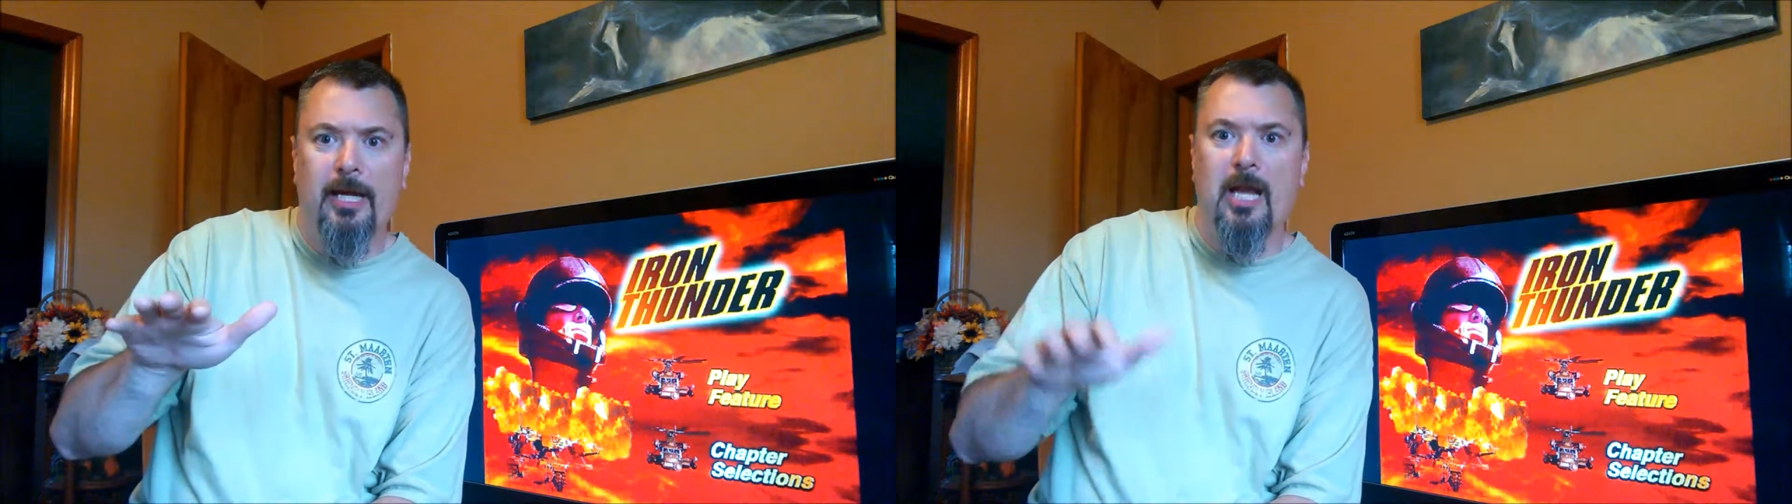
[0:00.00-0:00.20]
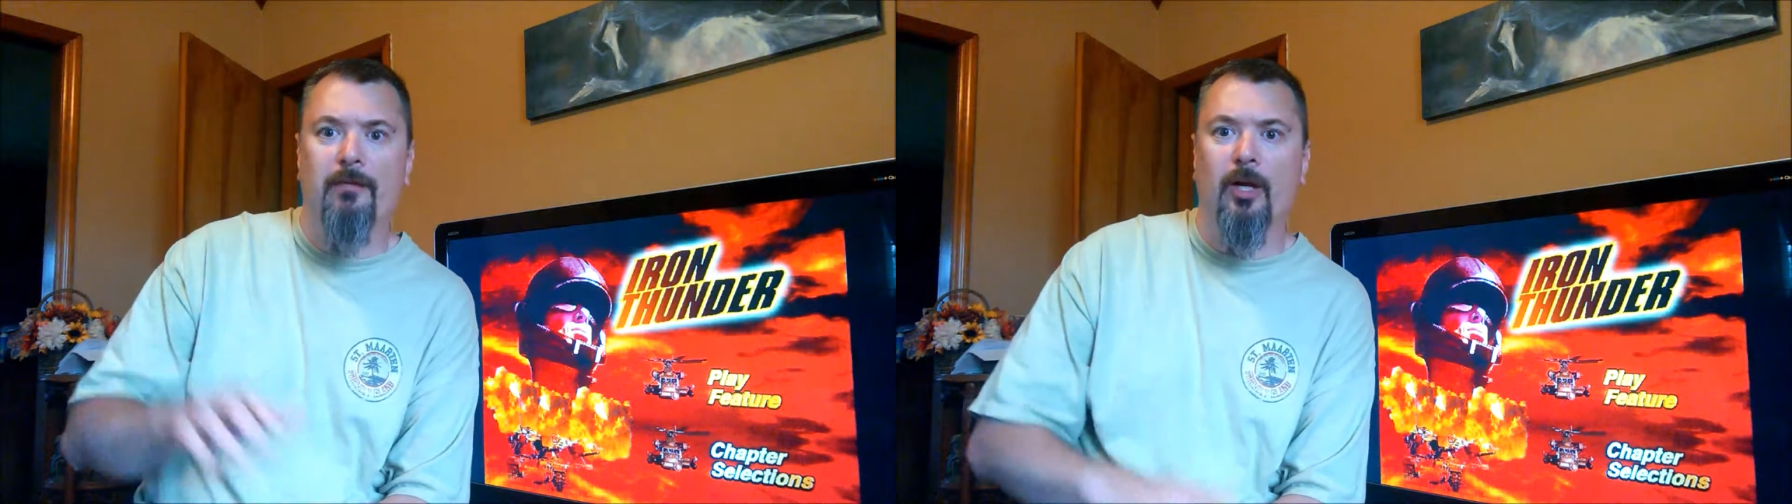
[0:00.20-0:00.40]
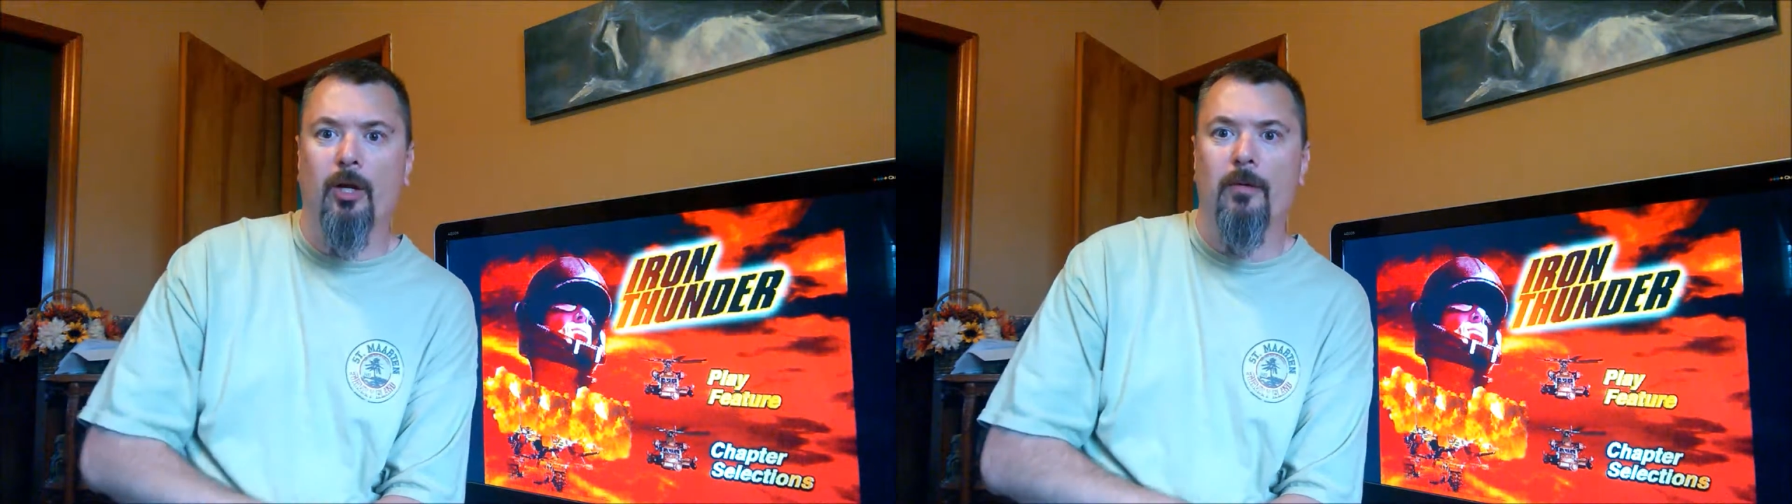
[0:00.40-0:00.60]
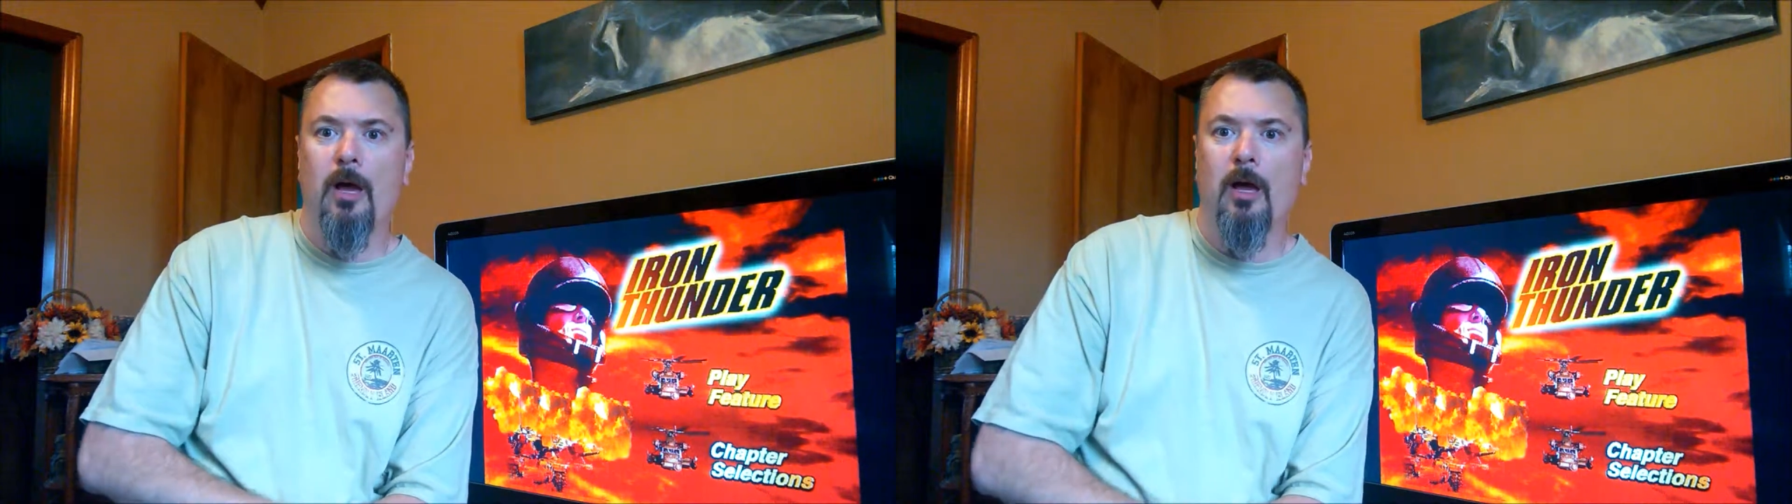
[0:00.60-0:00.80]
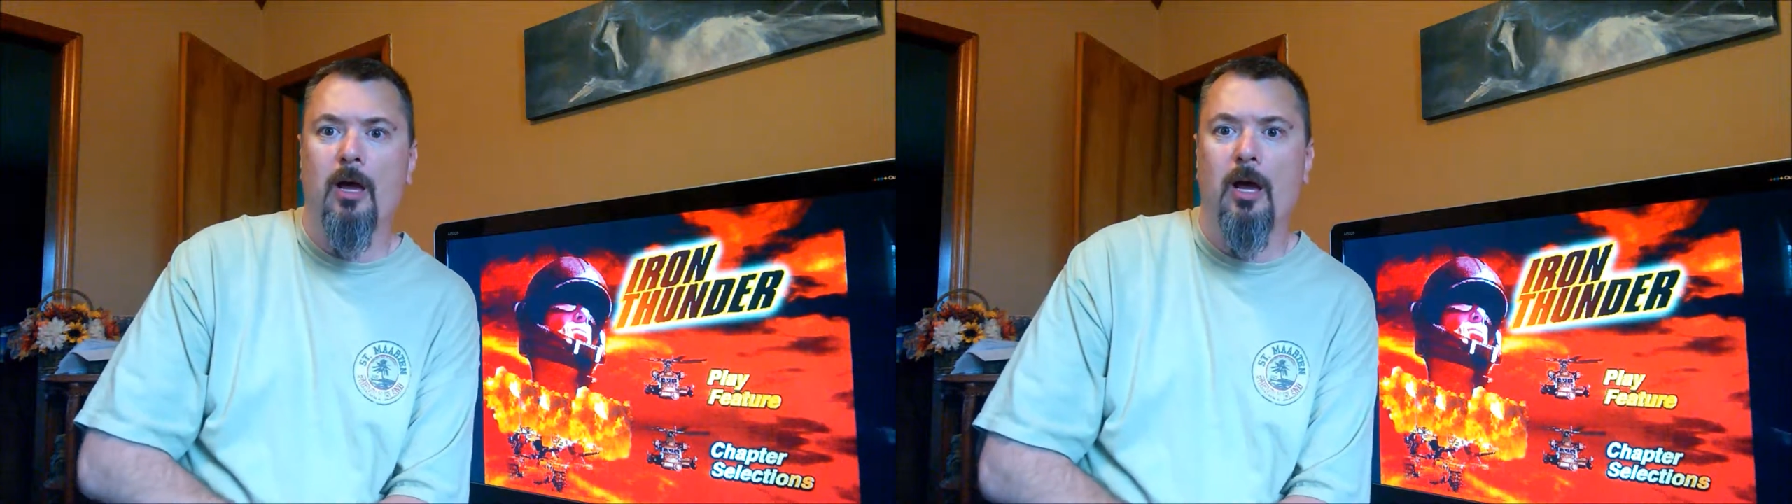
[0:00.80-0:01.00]
kind of
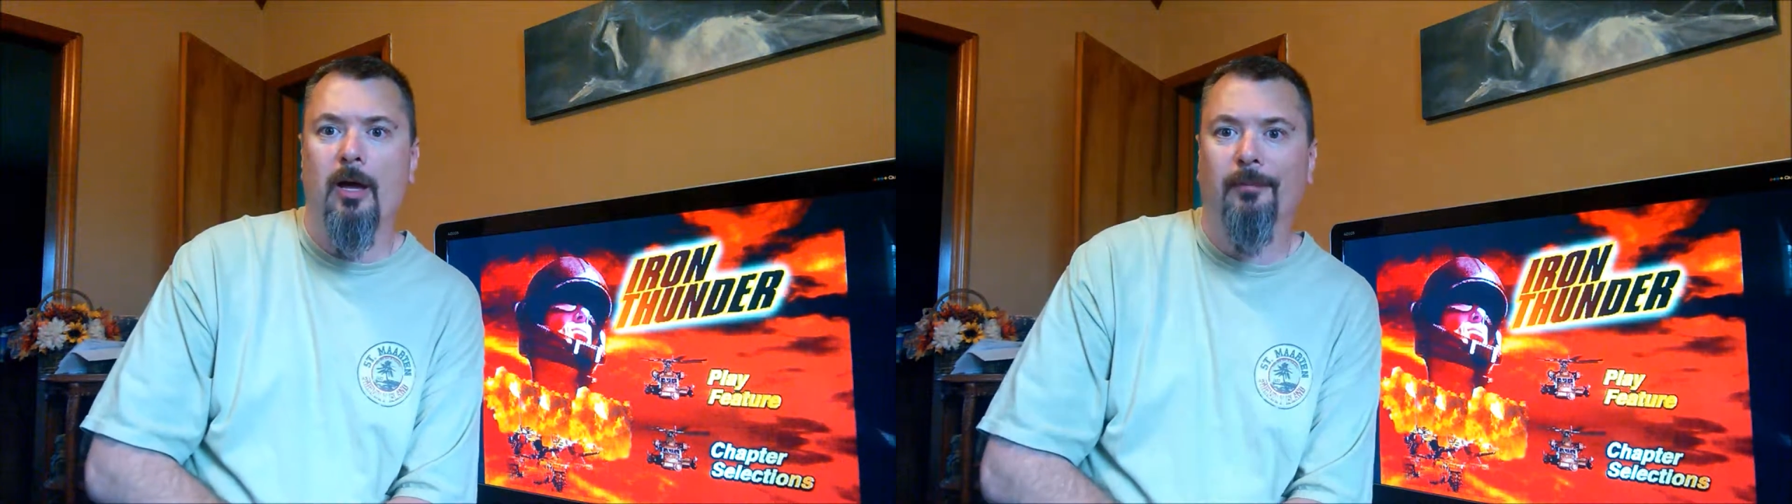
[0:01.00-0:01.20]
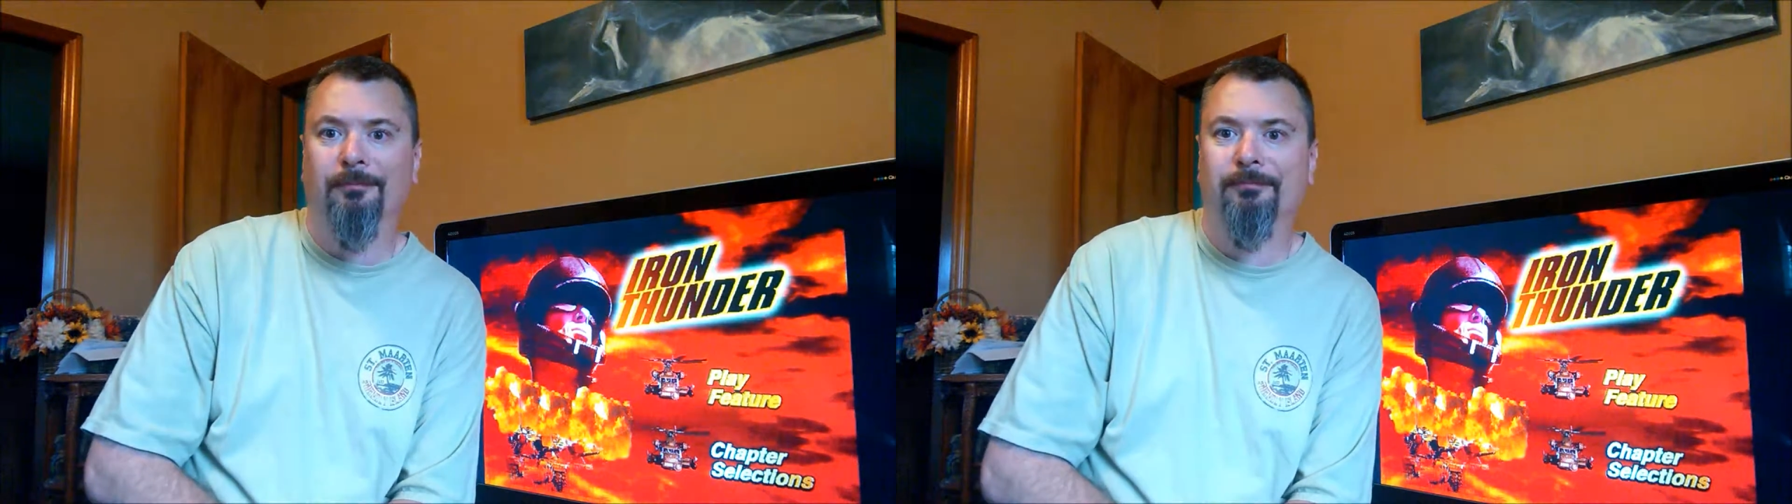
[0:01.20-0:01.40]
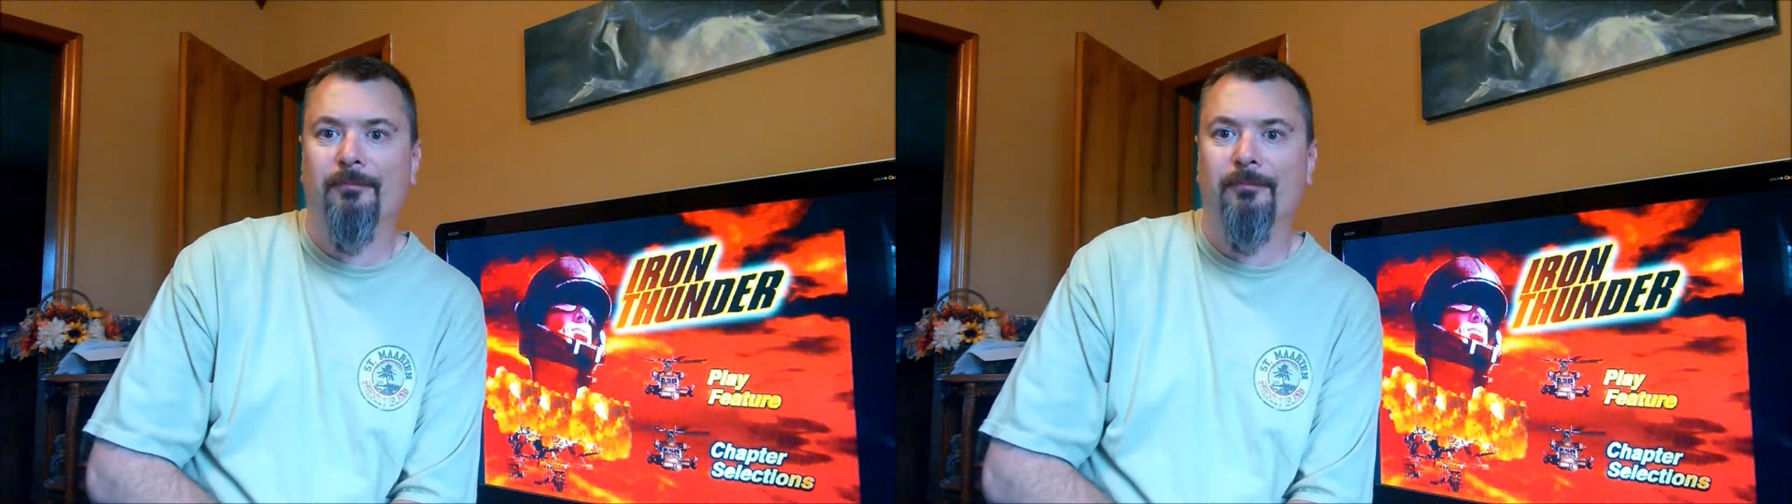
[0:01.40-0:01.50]
a